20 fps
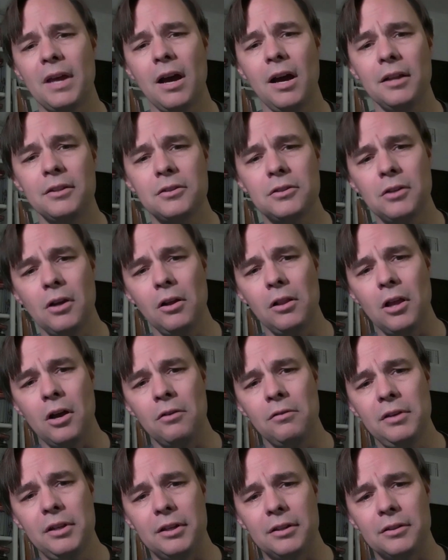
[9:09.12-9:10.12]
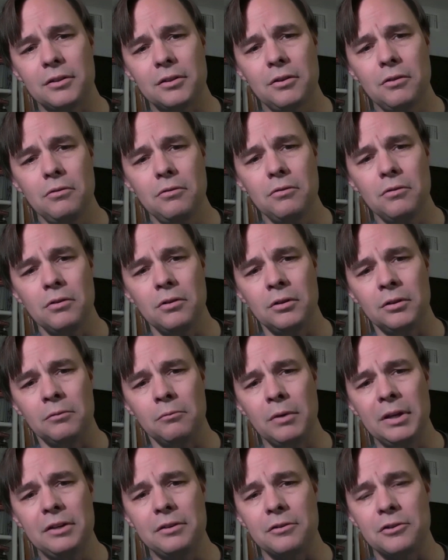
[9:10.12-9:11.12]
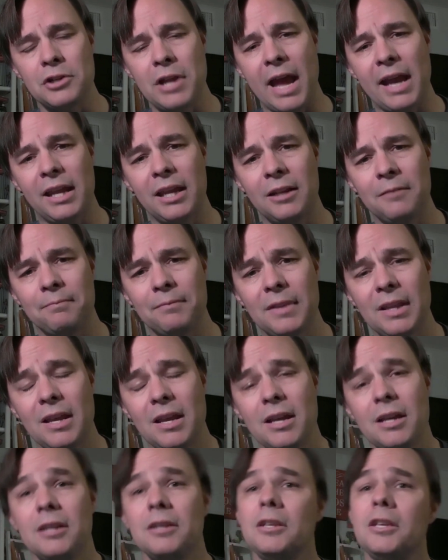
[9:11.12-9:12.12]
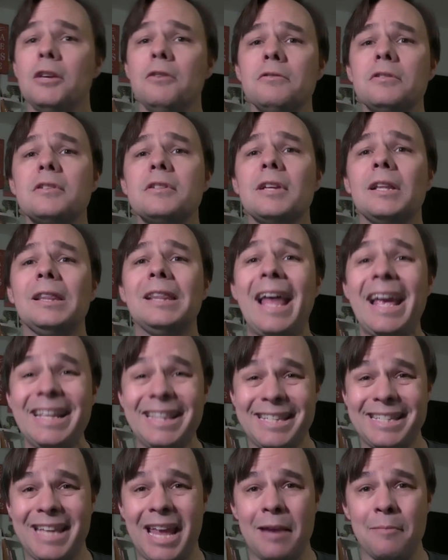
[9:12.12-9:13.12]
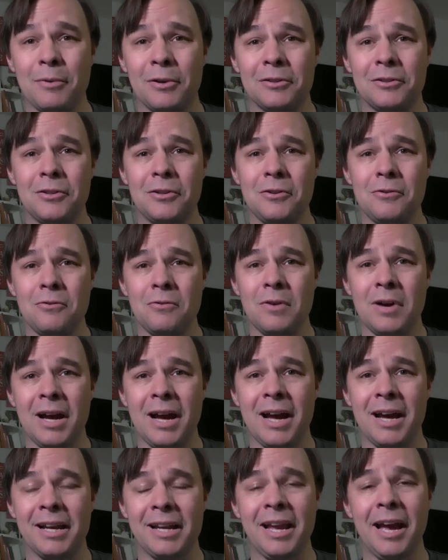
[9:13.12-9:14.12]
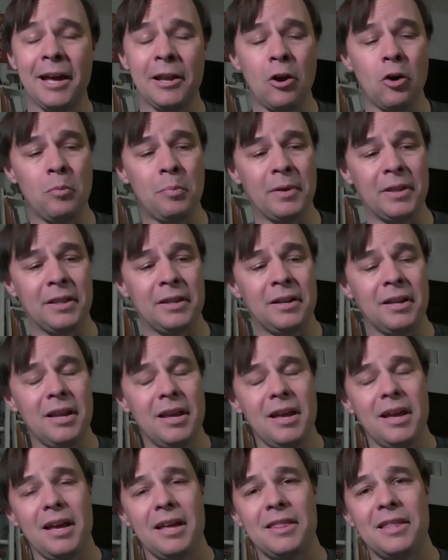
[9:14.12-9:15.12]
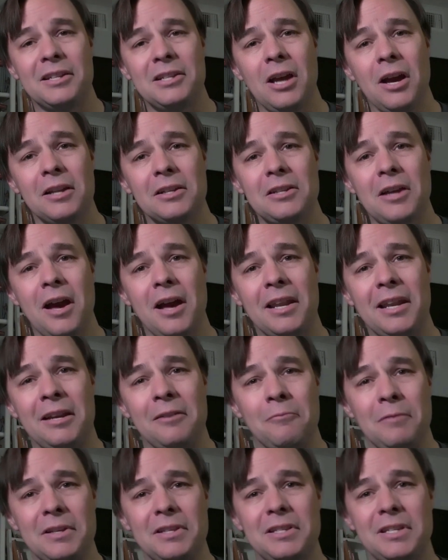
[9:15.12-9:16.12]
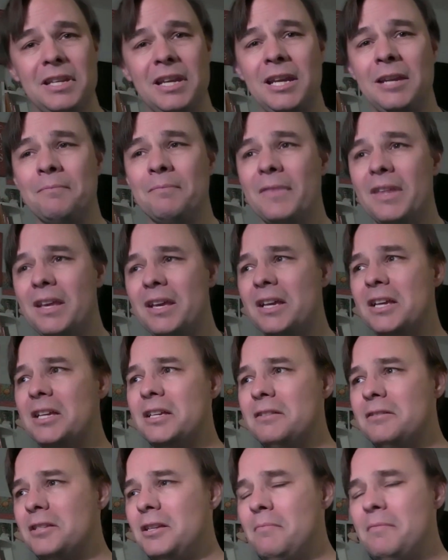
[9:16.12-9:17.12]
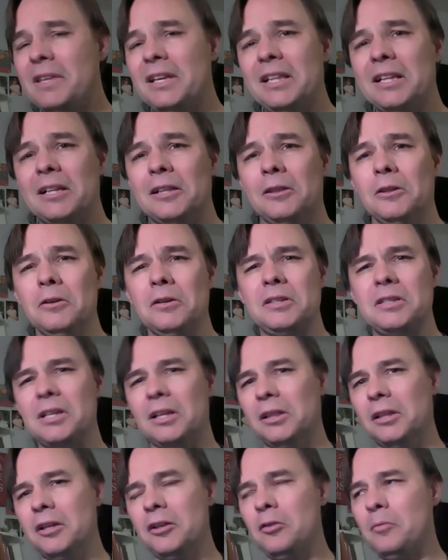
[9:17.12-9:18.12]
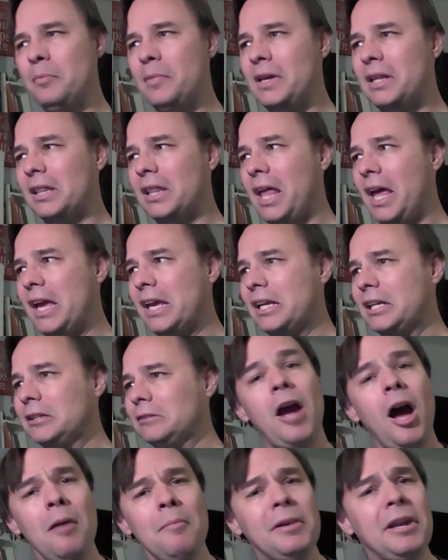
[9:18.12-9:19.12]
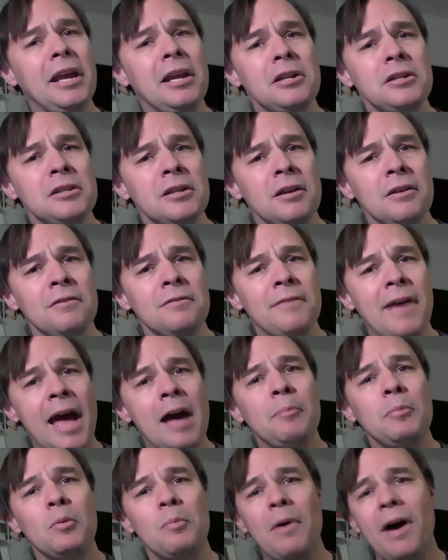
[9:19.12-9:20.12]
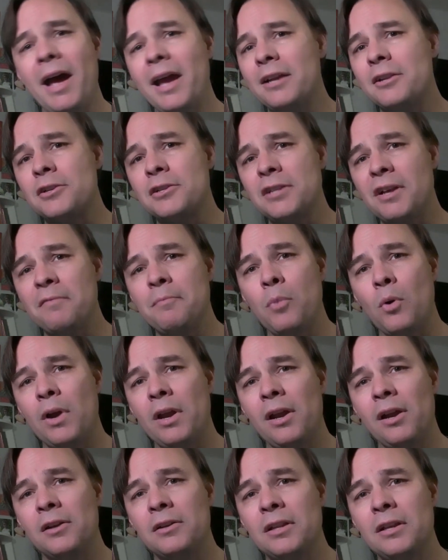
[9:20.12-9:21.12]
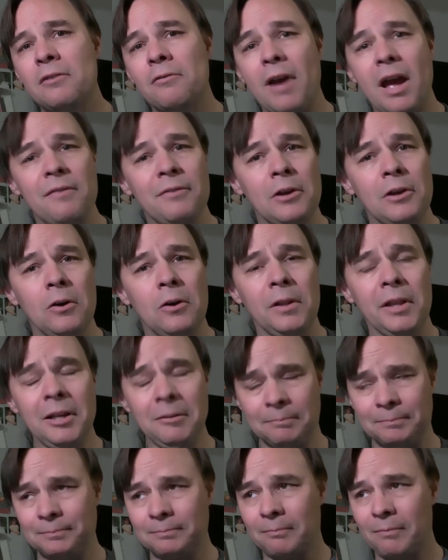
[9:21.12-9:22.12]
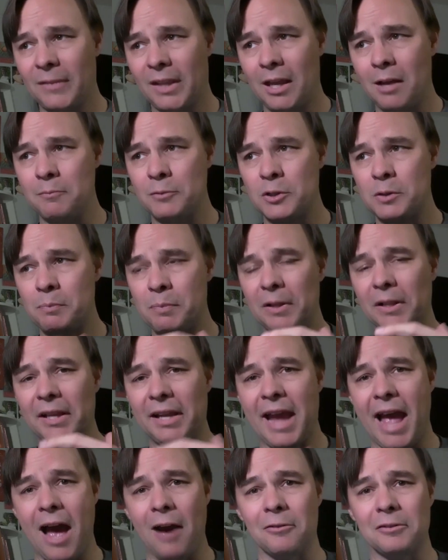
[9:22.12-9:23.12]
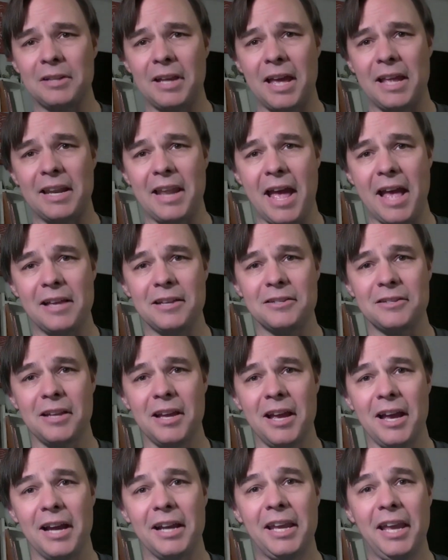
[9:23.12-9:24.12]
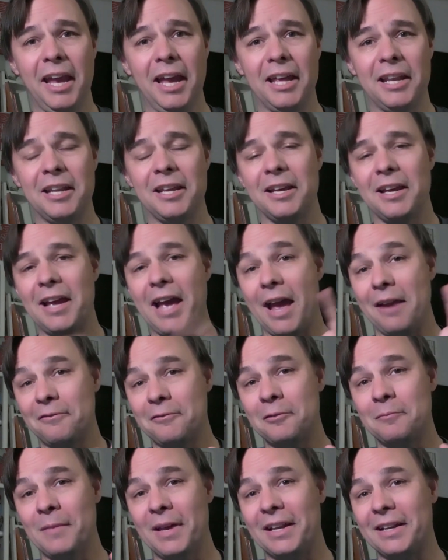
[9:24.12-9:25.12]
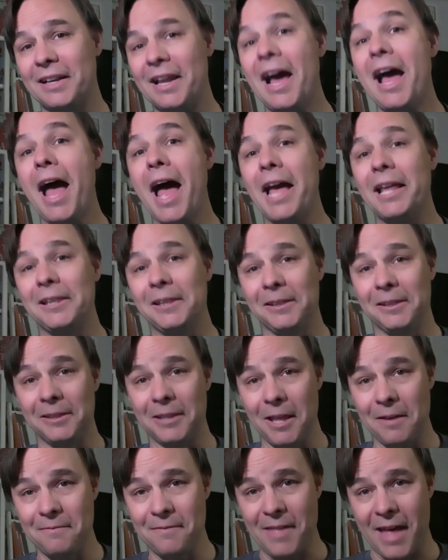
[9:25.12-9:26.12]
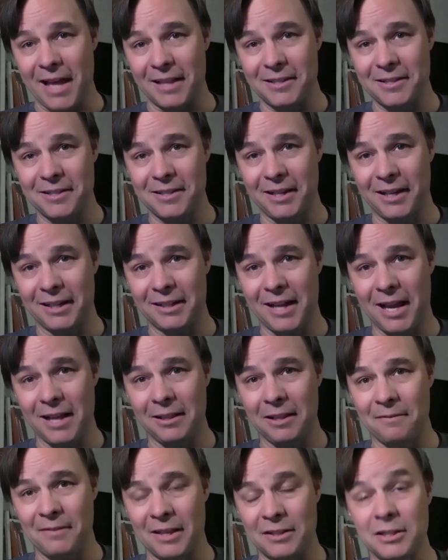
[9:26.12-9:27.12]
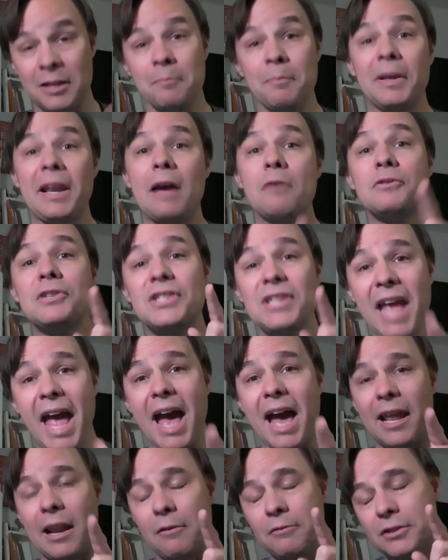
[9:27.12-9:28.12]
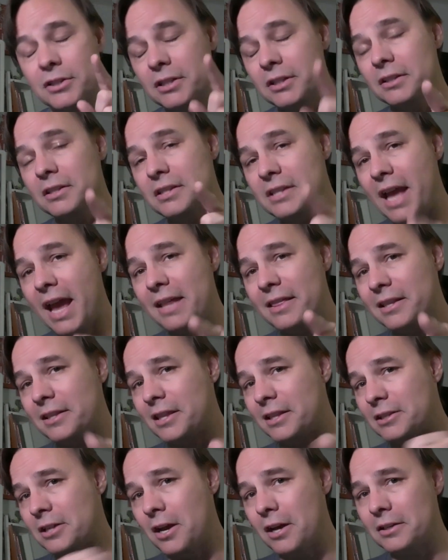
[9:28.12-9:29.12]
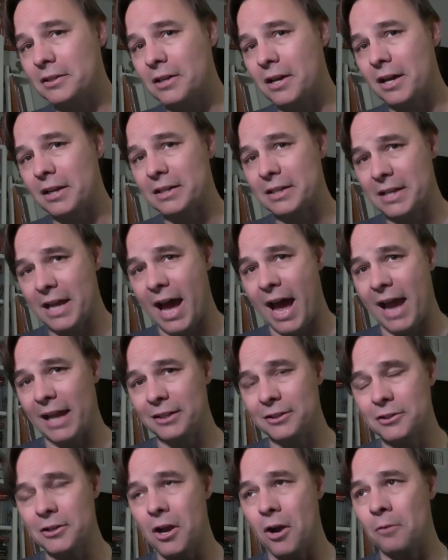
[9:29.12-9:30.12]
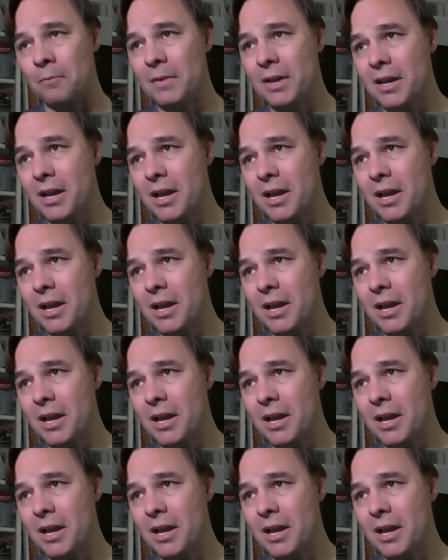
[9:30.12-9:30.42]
Han Solo, in his cool winter jacket, uses a lightsaber to cut open the Tauntaun, and we see something that looks a little bit like a combination of apple pie and Chef Boyardee ravioli comes spilling out. And as a kid, I have to admit, I love that scene. But I was sad. I was still sad that the Tauntaun died. So